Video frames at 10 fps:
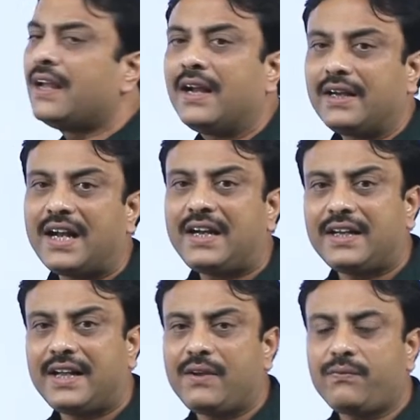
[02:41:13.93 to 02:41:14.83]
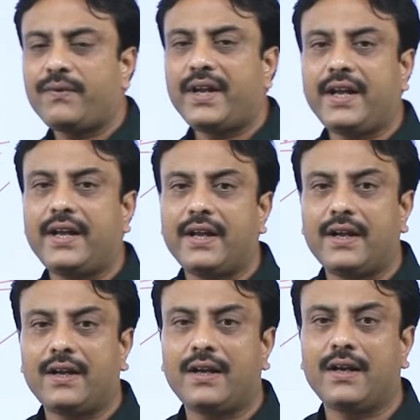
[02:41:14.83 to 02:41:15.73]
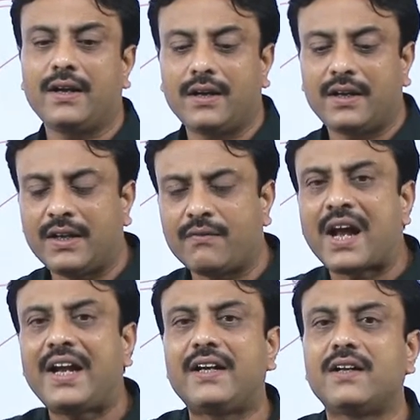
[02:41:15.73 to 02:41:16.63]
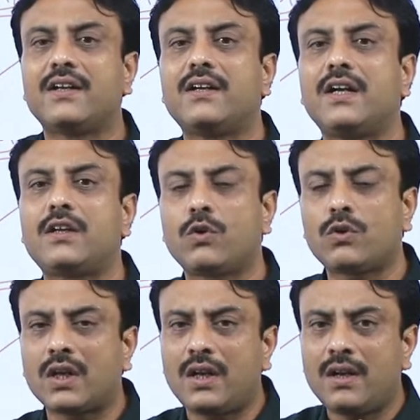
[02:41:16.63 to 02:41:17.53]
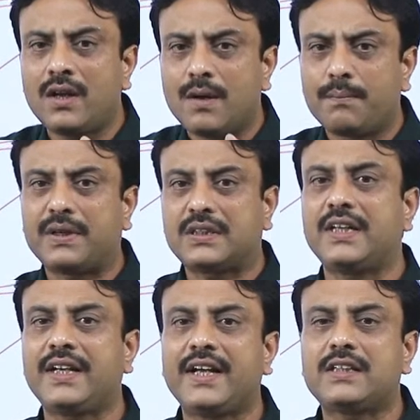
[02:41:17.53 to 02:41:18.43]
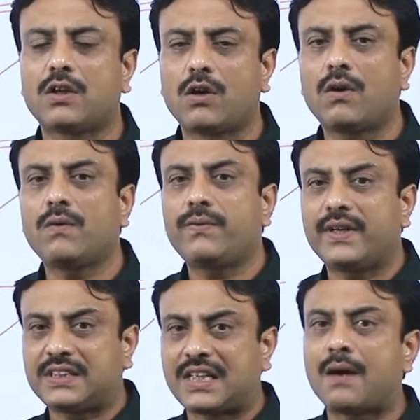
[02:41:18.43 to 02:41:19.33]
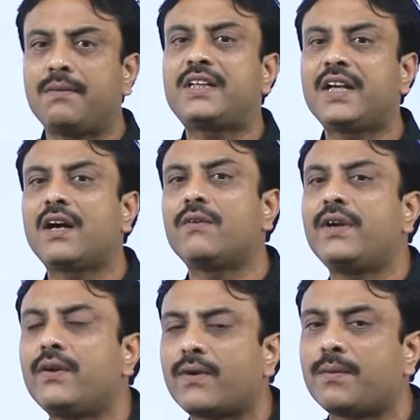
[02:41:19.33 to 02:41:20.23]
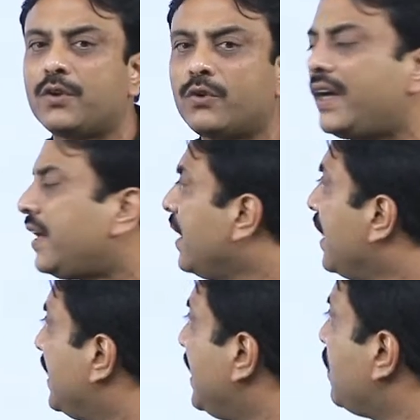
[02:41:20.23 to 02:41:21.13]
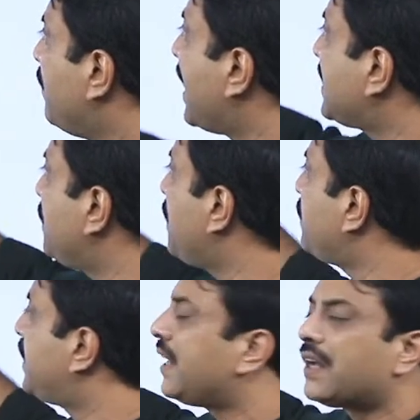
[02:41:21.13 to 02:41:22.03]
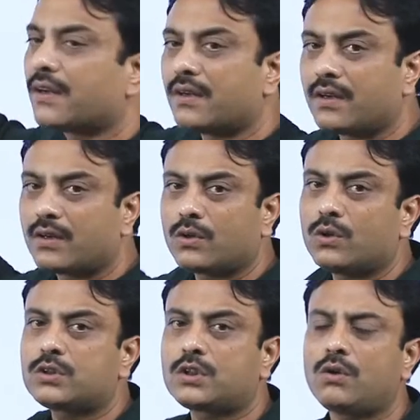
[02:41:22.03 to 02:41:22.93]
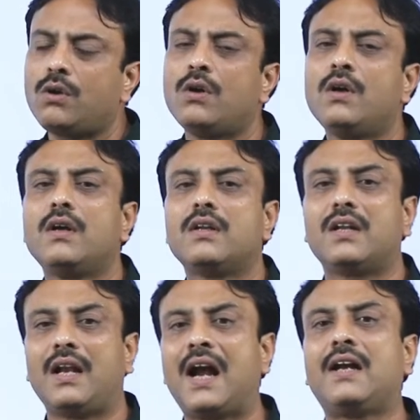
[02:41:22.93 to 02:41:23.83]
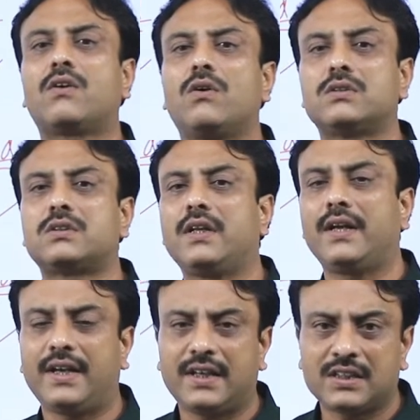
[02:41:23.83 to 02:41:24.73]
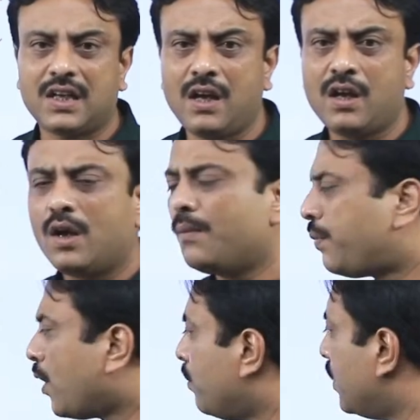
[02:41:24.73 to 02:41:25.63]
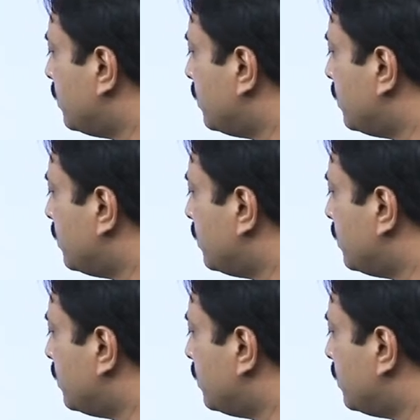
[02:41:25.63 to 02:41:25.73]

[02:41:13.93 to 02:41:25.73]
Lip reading: that if we divide the total percentage of establishing a wind farm unit, then the maximum share goes to the land cost. It is a problem.